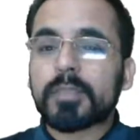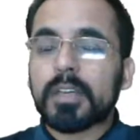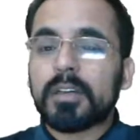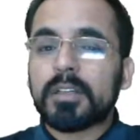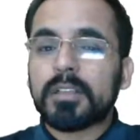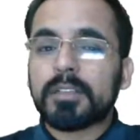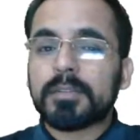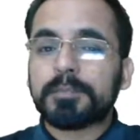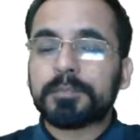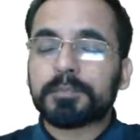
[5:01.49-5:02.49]

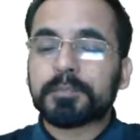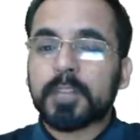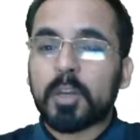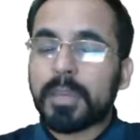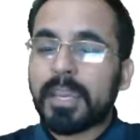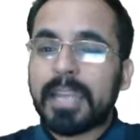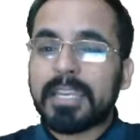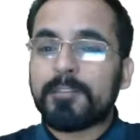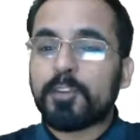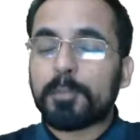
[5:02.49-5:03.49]
okay, I'll
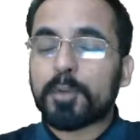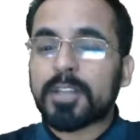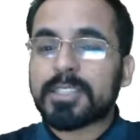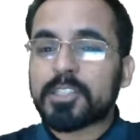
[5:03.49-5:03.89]
give you a process